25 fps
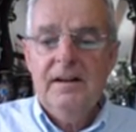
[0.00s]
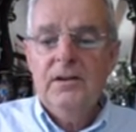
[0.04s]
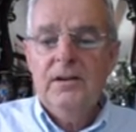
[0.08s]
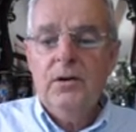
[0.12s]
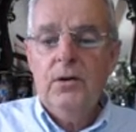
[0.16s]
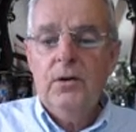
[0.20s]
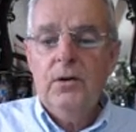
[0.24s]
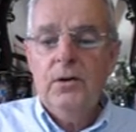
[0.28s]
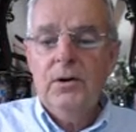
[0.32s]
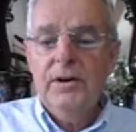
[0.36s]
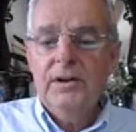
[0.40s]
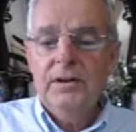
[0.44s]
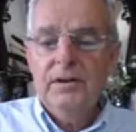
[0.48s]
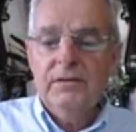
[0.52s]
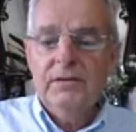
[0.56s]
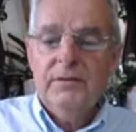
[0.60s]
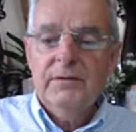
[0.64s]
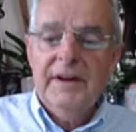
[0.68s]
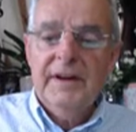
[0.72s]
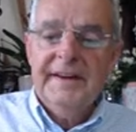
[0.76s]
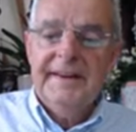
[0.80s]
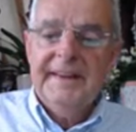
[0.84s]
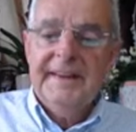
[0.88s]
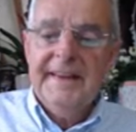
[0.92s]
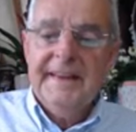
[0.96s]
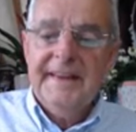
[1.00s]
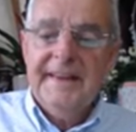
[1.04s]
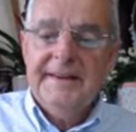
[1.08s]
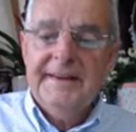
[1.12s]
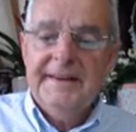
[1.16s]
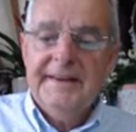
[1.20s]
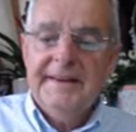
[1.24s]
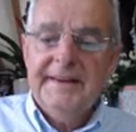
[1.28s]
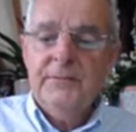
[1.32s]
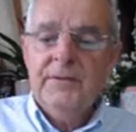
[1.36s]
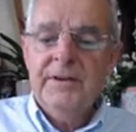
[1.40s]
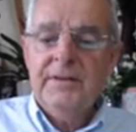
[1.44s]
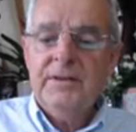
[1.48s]
Oil, again,
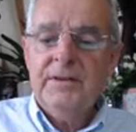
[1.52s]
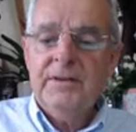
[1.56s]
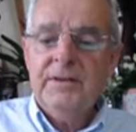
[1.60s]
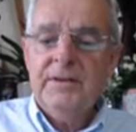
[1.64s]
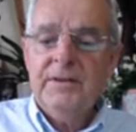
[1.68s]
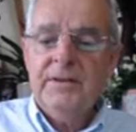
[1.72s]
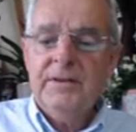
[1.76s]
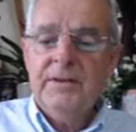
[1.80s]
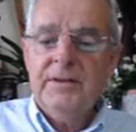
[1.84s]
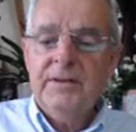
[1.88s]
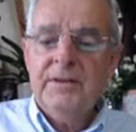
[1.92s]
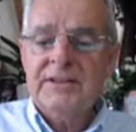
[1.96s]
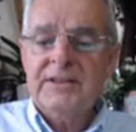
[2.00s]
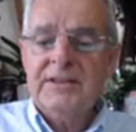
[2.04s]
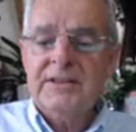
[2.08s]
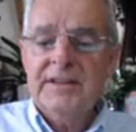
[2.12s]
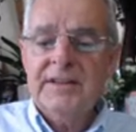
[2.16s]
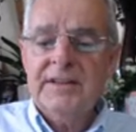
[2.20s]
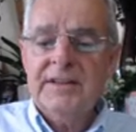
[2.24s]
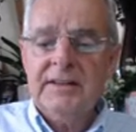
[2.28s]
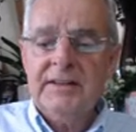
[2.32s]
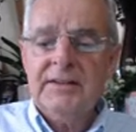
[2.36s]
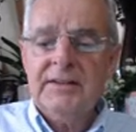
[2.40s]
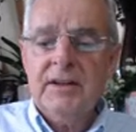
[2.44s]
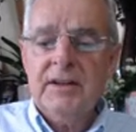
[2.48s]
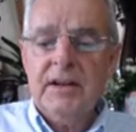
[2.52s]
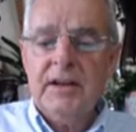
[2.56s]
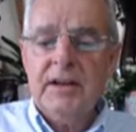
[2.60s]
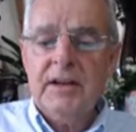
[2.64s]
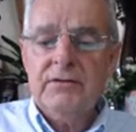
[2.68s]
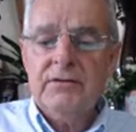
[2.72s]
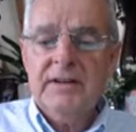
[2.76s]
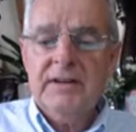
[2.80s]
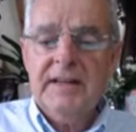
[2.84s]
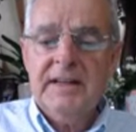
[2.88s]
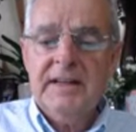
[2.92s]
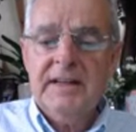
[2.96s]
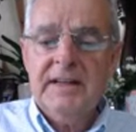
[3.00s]
we've got about the sixth
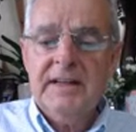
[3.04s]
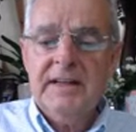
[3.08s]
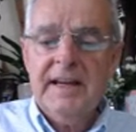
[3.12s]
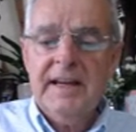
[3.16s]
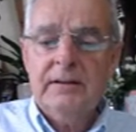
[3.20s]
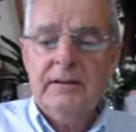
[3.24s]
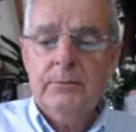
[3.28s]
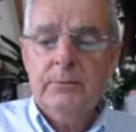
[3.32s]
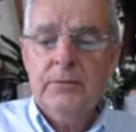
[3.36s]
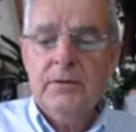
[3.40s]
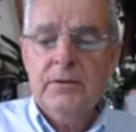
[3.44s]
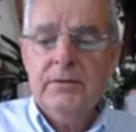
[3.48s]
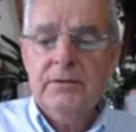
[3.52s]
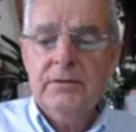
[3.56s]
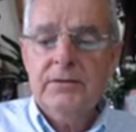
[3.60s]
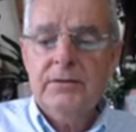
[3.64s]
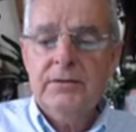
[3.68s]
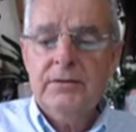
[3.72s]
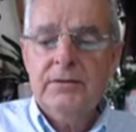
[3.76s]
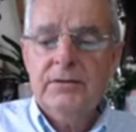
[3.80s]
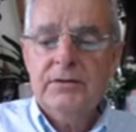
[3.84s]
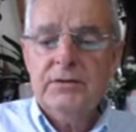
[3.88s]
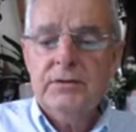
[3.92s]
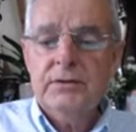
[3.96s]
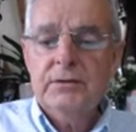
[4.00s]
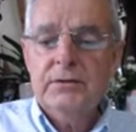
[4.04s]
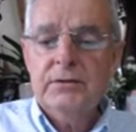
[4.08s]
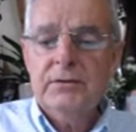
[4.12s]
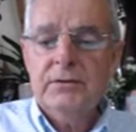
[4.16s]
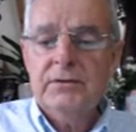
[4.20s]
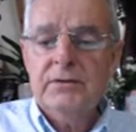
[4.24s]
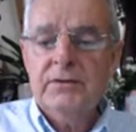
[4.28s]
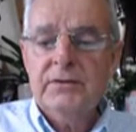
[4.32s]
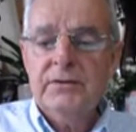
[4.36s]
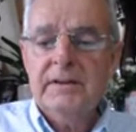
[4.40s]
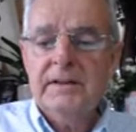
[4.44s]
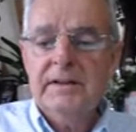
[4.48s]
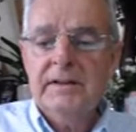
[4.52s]
green candle. 1, 2,
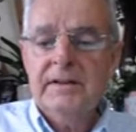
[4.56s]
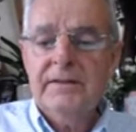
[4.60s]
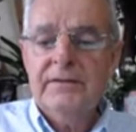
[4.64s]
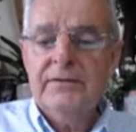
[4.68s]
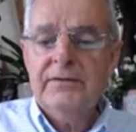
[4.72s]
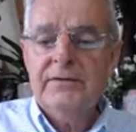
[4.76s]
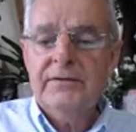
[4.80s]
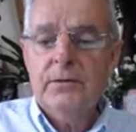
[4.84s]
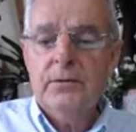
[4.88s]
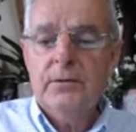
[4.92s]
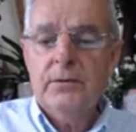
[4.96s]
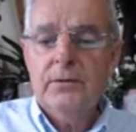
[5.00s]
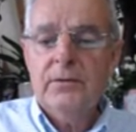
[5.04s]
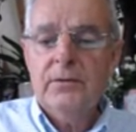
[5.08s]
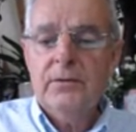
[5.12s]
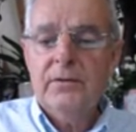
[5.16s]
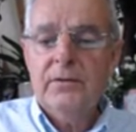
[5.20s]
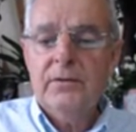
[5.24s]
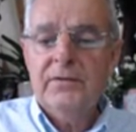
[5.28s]
3, 4,